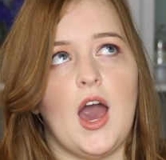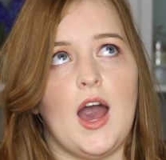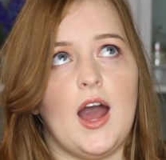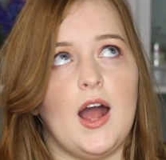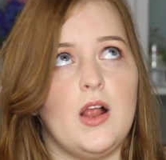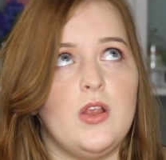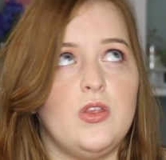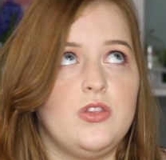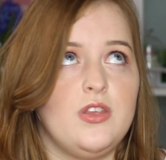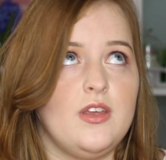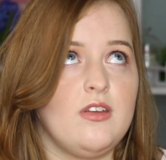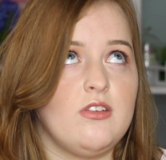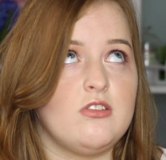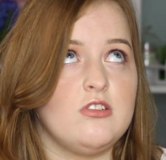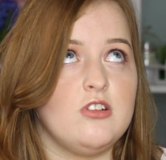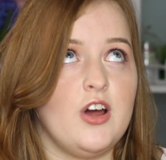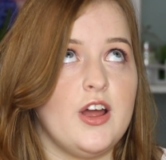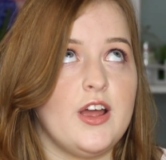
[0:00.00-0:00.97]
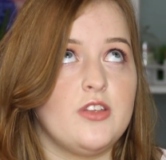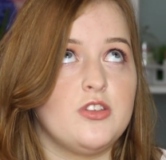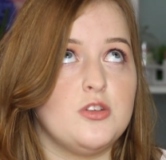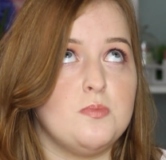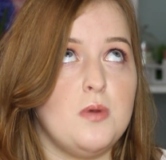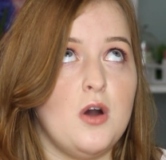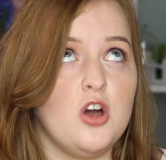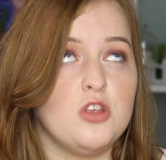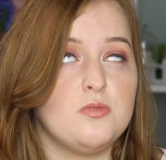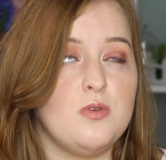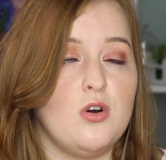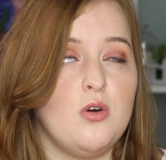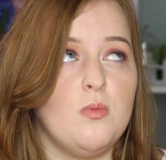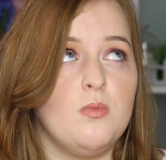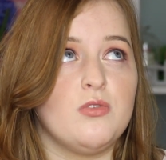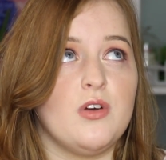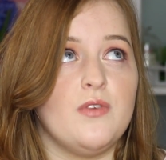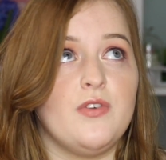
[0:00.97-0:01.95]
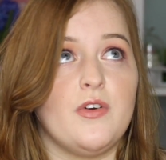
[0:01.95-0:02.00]
And things like the bath
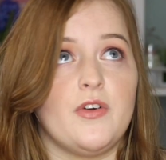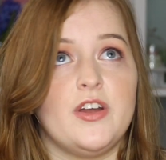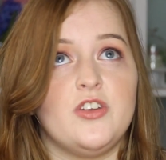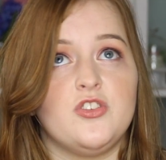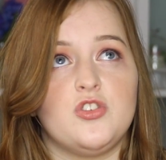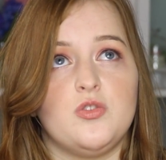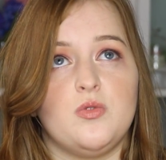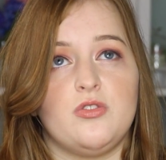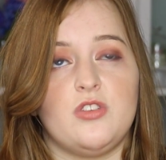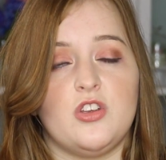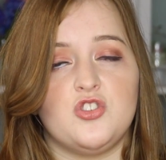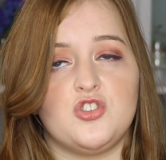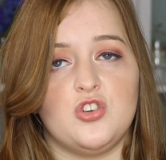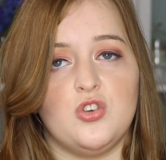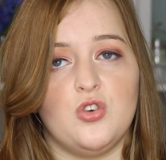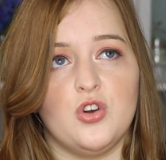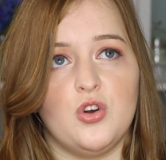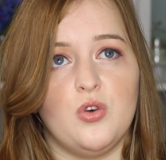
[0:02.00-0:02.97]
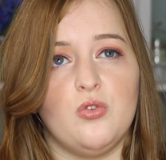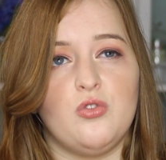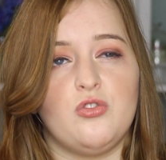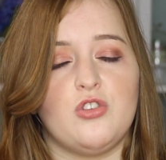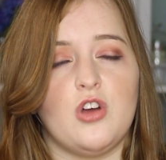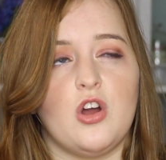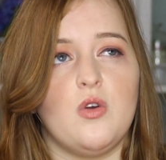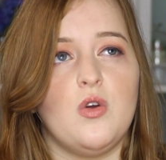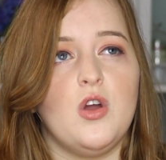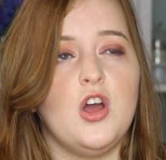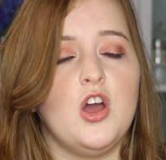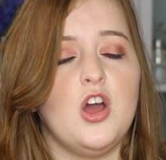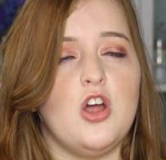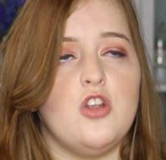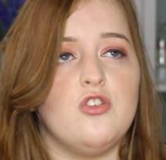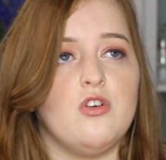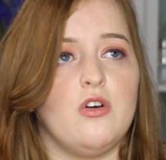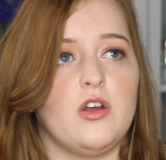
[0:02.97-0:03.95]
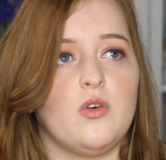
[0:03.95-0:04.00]
bombs, I'm very into essential oils, so
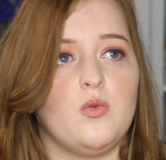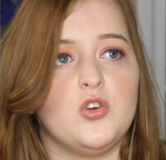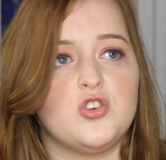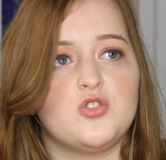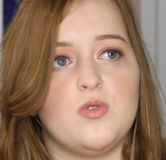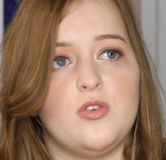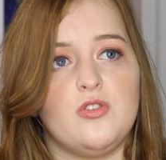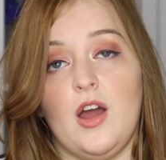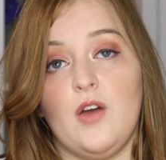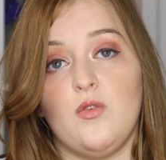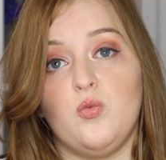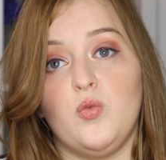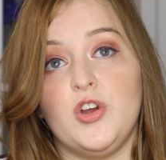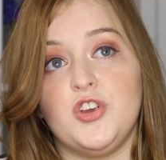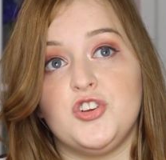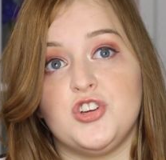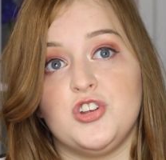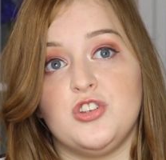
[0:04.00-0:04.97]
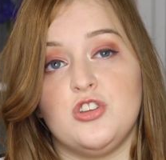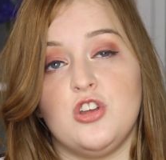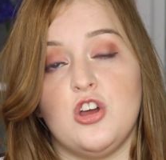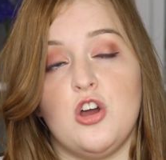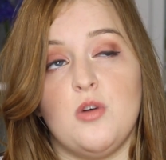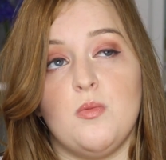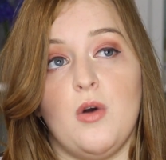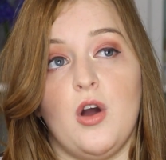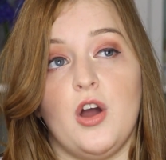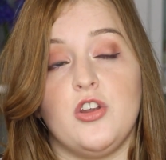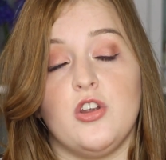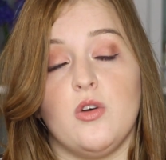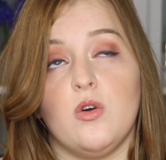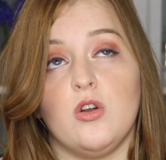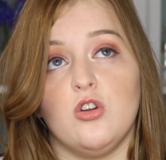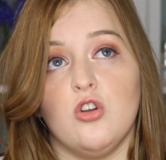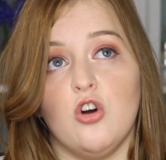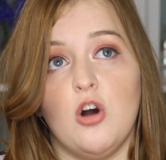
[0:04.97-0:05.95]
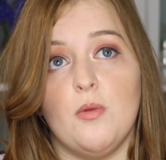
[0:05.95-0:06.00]
knowing which ones have which in them, I
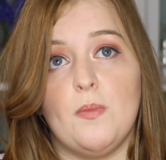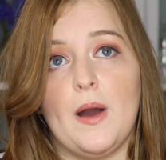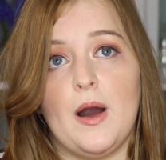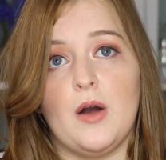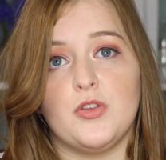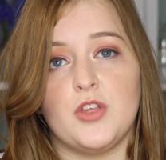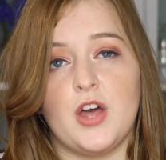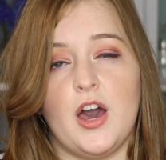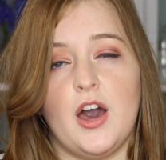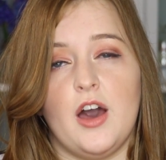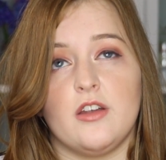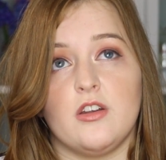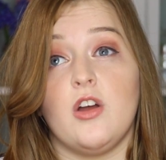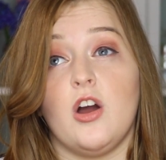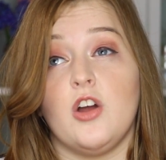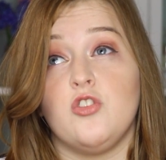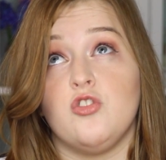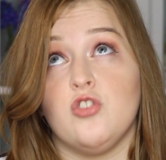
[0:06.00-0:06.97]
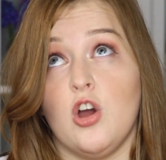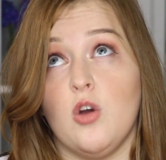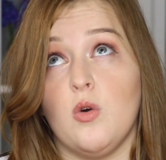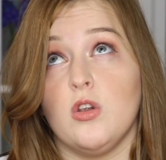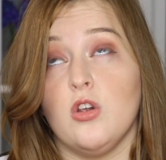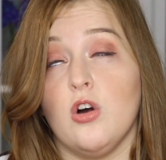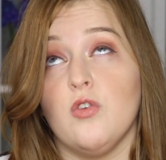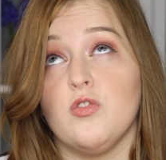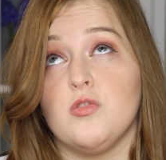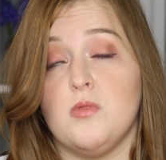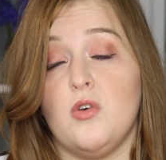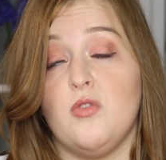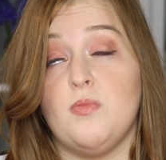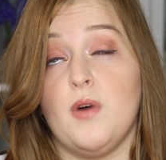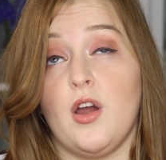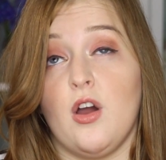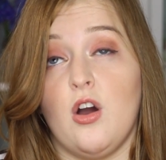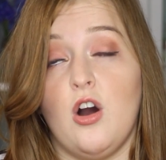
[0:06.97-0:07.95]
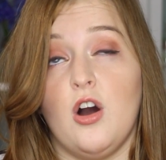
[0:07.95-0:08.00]
know a lot about that, and I know a lot of them off
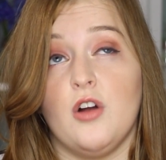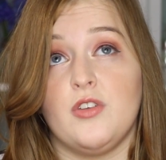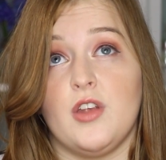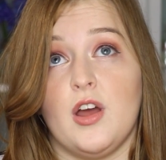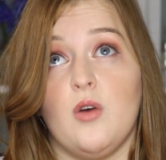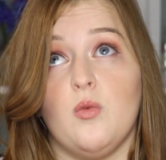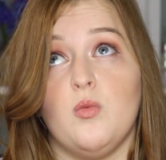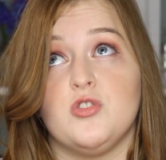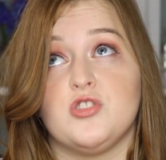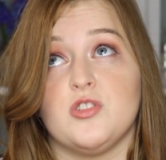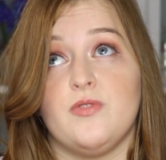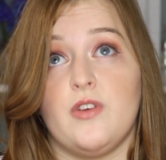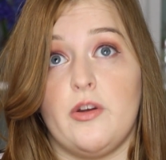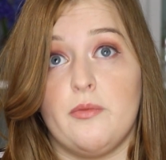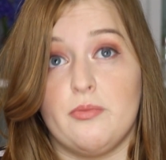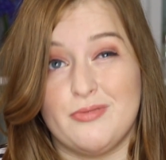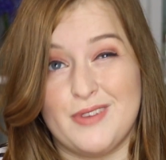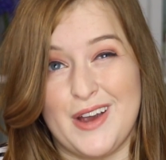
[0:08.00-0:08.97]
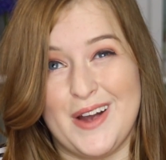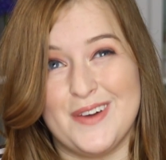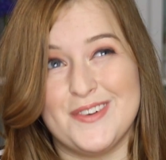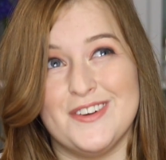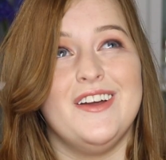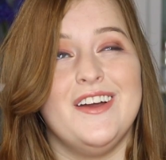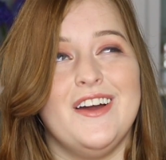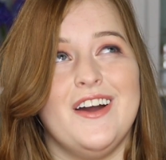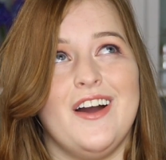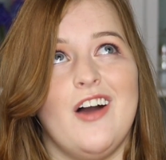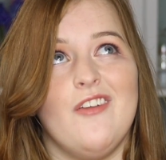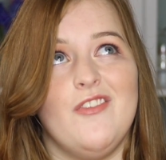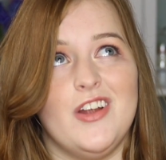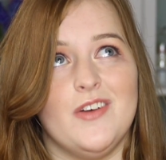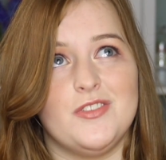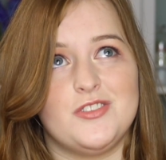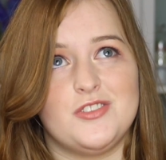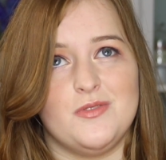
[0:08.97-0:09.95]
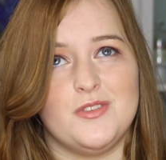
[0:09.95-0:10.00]
by heart now, which I'm very proud of. I've
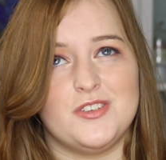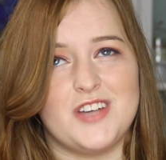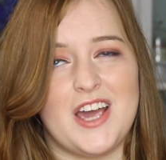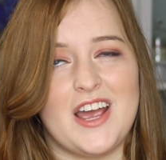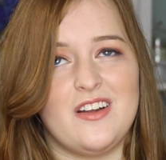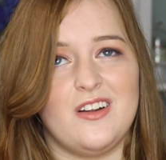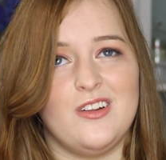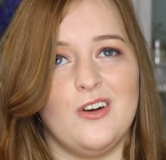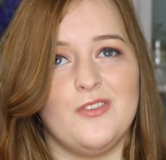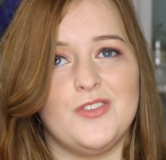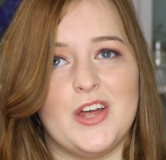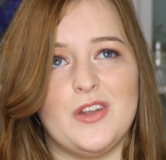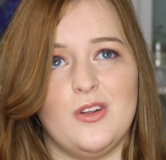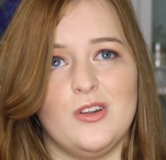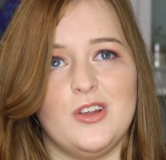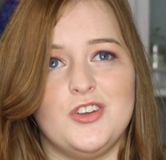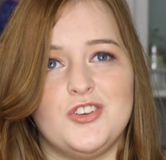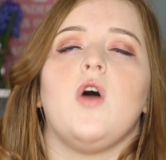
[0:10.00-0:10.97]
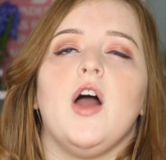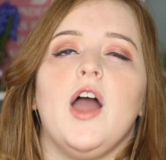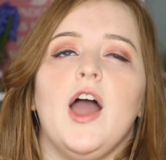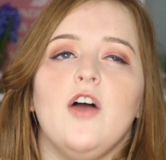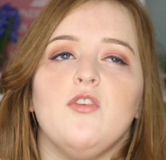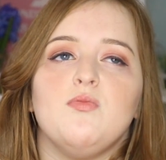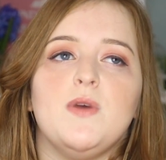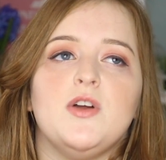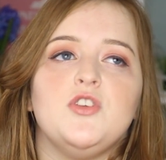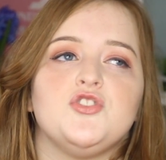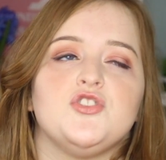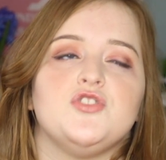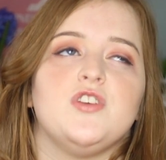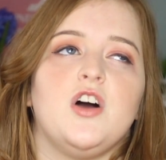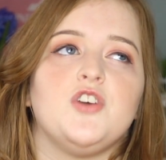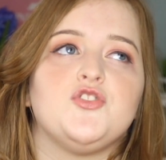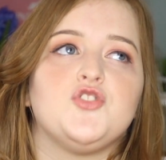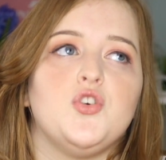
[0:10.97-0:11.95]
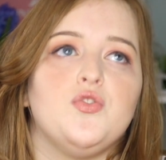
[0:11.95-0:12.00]
been able to retain a lot of that knowledge. I have mentioned
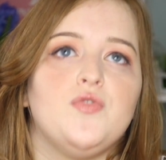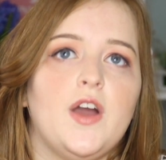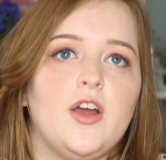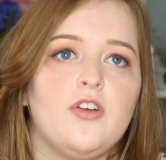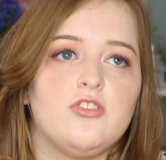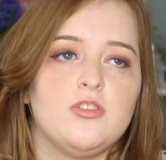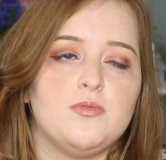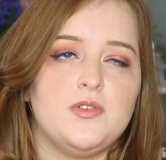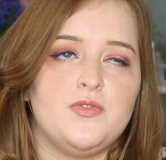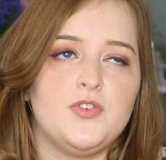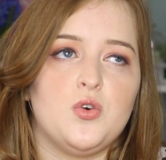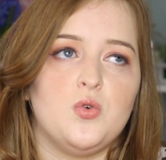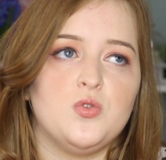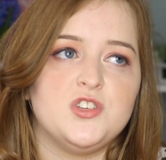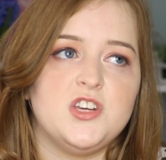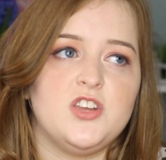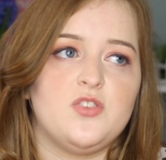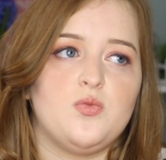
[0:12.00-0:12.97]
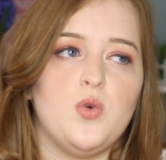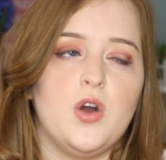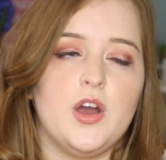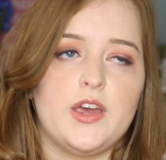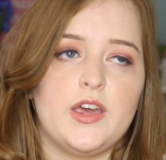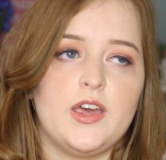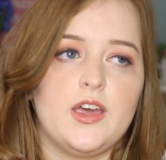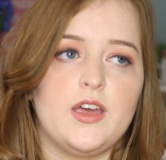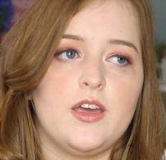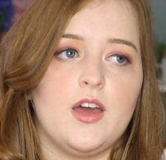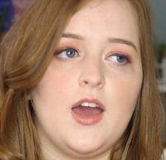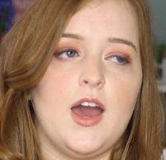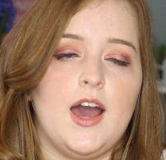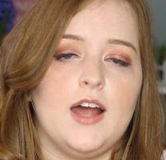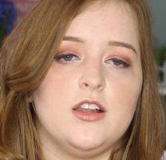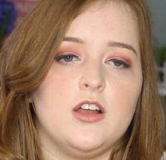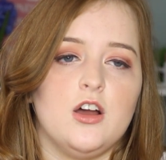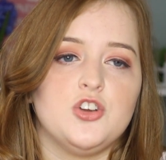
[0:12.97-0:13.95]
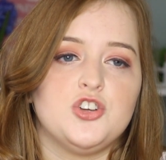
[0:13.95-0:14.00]
that I do face some difficulties working
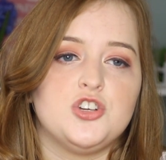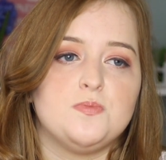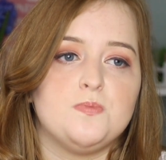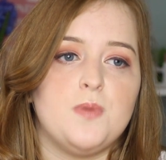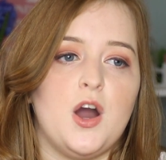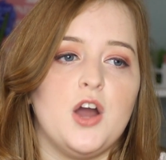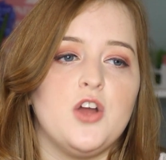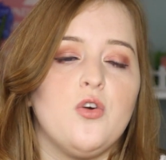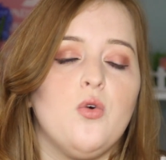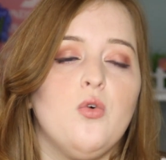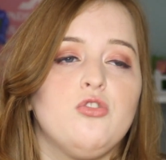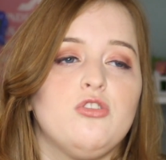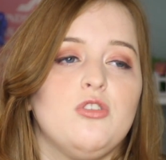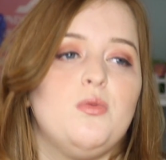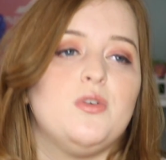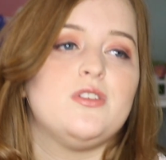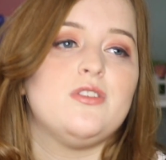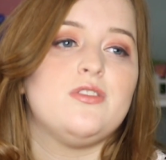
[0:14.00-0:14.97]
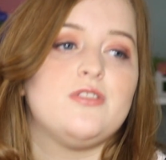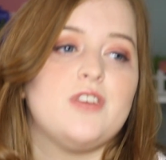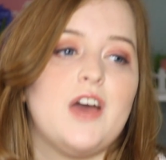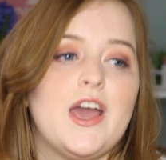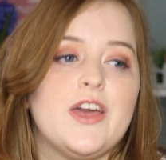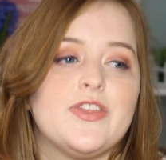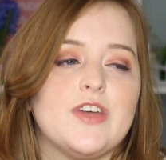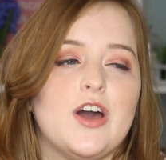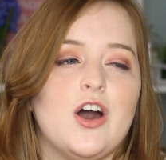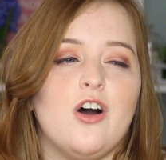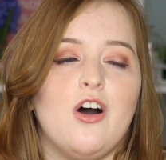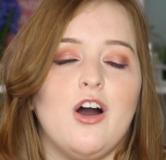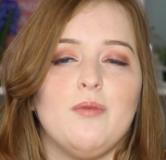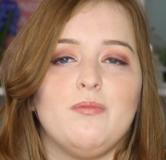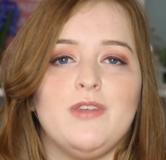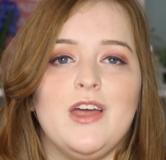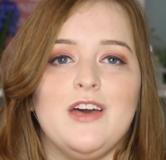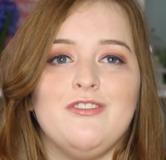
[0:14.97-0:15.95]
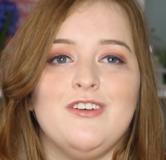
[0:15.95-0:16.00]
at Lush, but I also want to say that
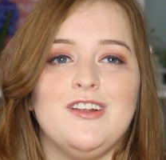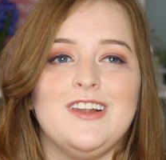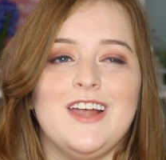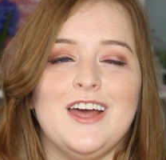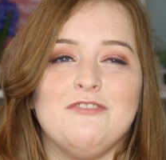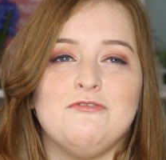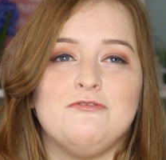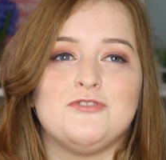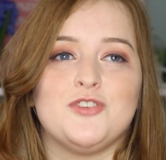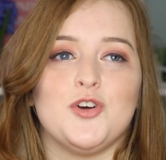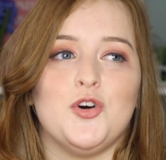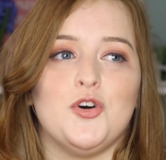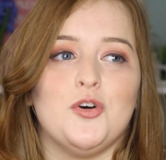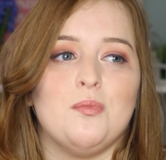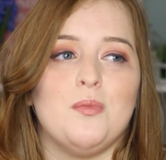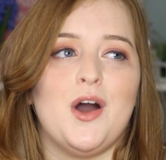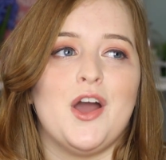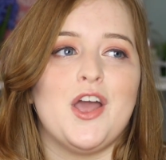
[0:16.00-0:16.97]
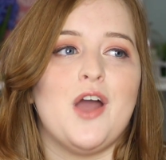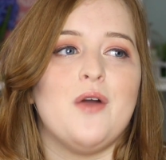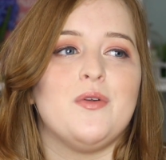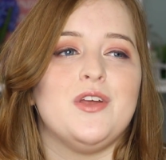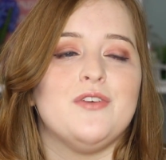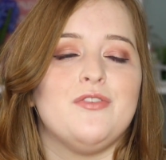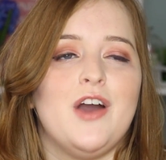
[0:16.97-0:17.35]
I'm never left on my own.